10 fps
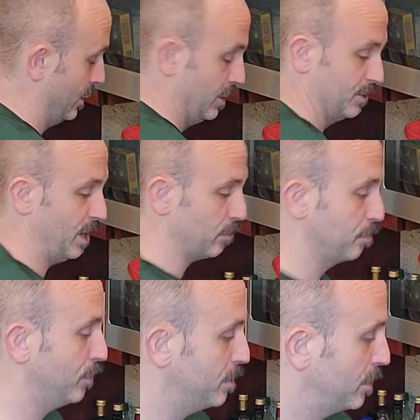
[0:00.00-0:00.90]
So now we're
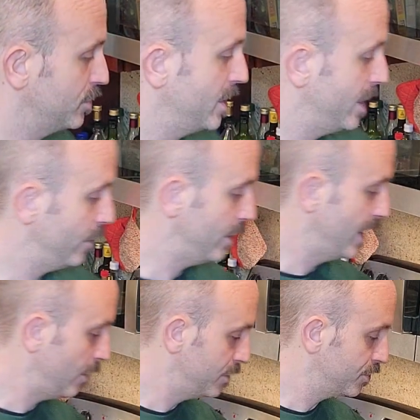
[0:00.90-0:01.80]
pretty much there.
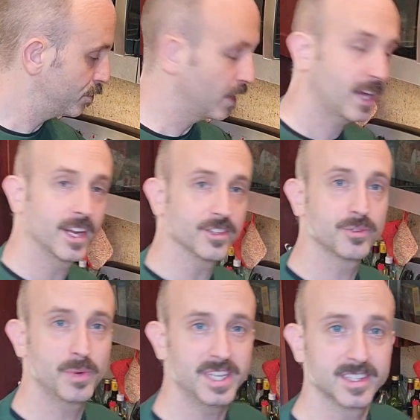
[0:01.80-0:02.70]
Now I just want to kind of
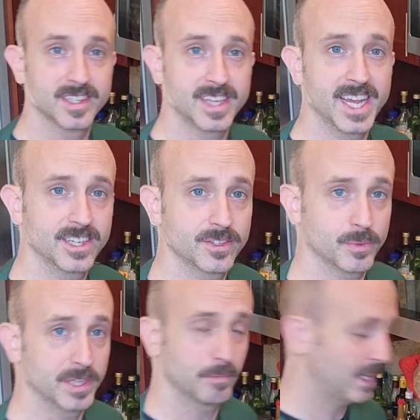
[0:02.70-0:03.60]
sweeten to taste
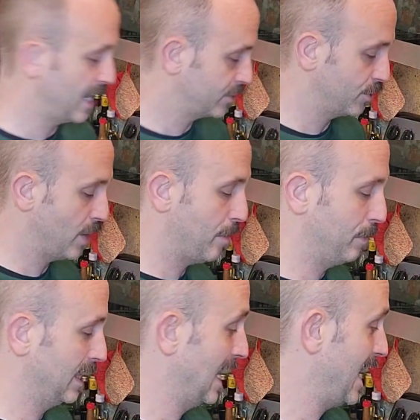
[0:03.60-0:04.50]
with blackstrap
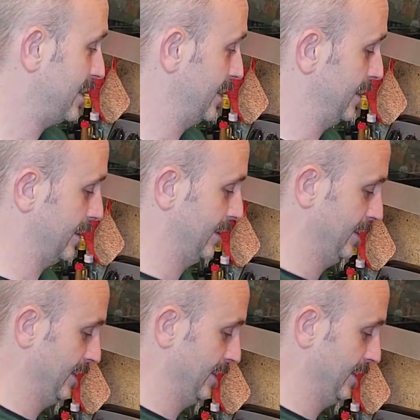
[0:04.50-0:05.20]
molasses.